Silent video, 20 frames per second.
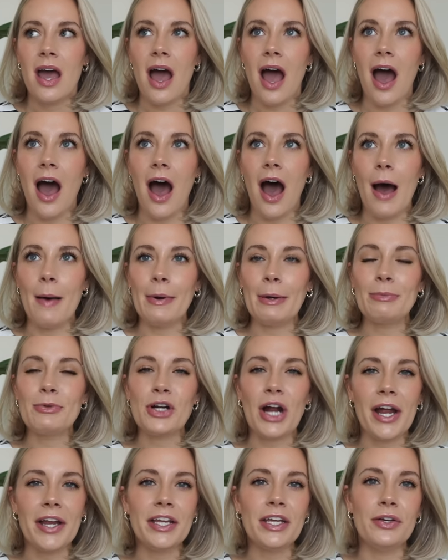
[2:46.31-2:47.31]
Uh, I'm
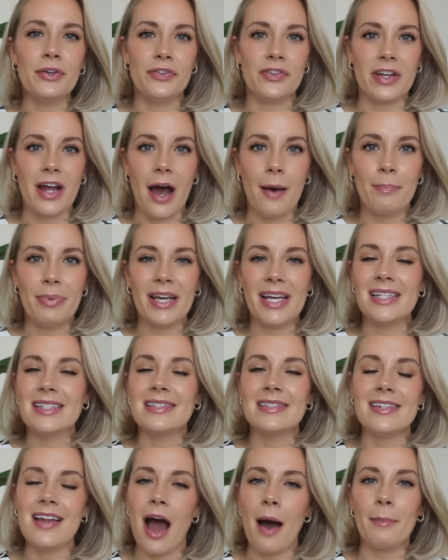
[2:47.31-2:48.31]
trying to use it up. It's
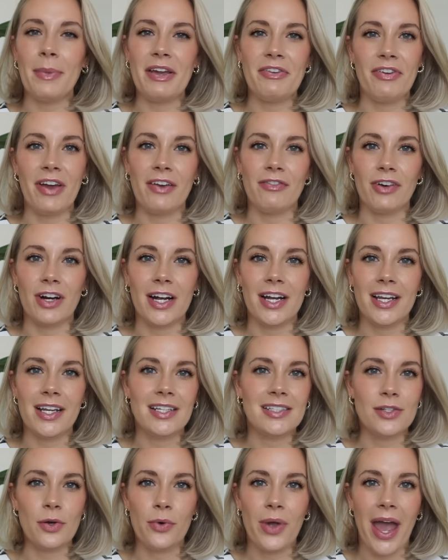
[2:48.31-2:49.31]
not my favorite.
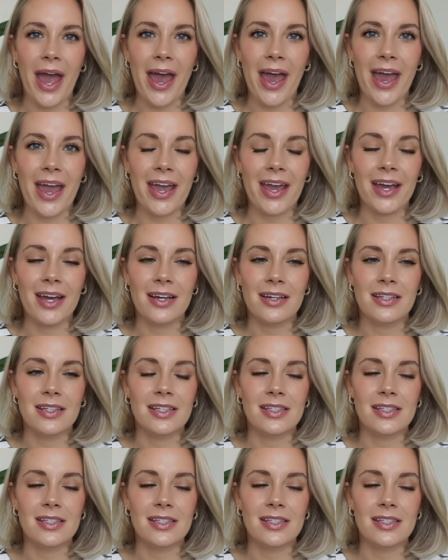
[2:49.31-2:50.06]
It's okay.